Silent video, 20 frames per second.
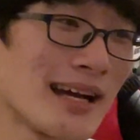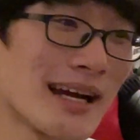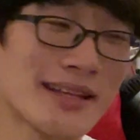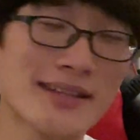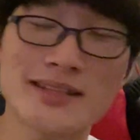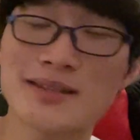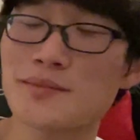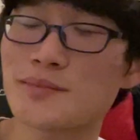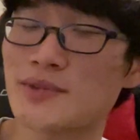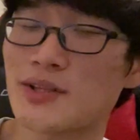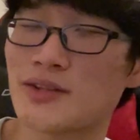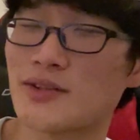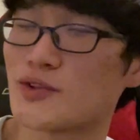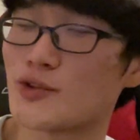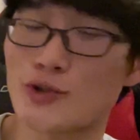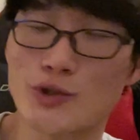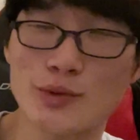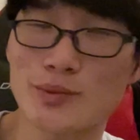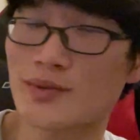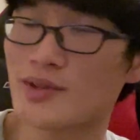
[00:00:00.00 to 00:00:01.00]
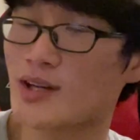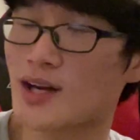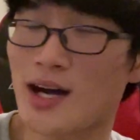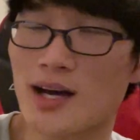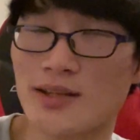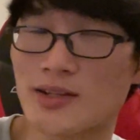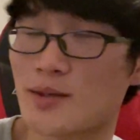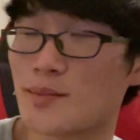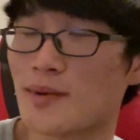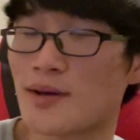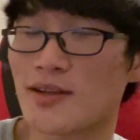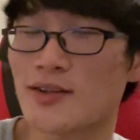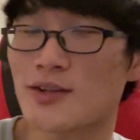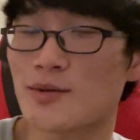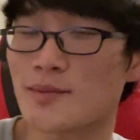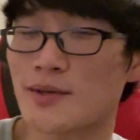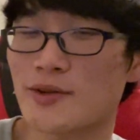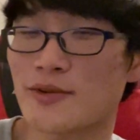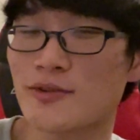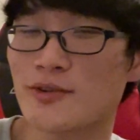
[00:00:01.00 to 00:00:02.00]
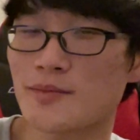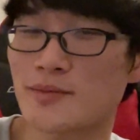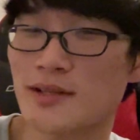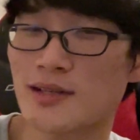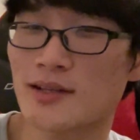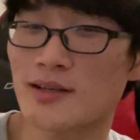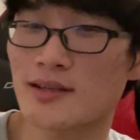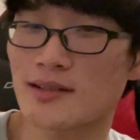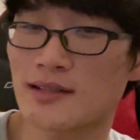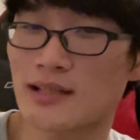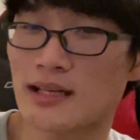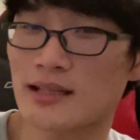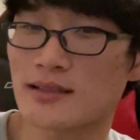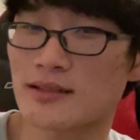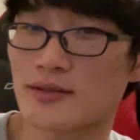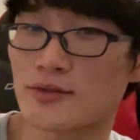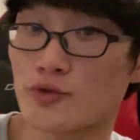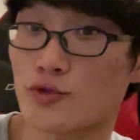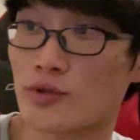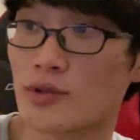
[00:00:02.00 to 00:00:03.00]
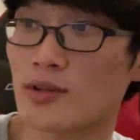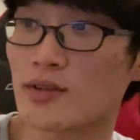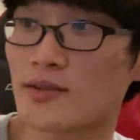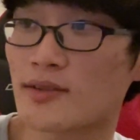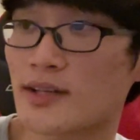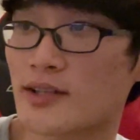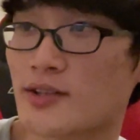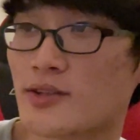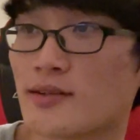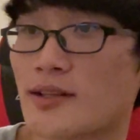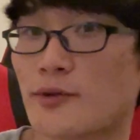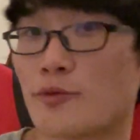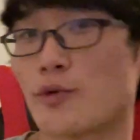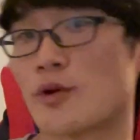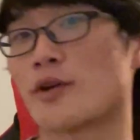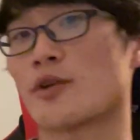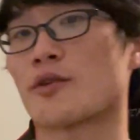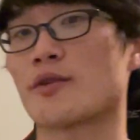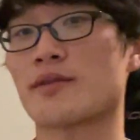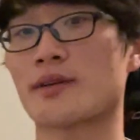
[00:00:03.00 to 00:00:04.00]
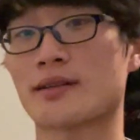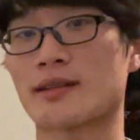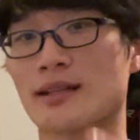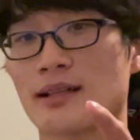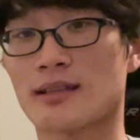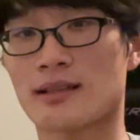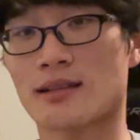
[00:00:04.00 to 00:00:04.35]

I think the nerves got the best of me or something at the drill section, like where it was like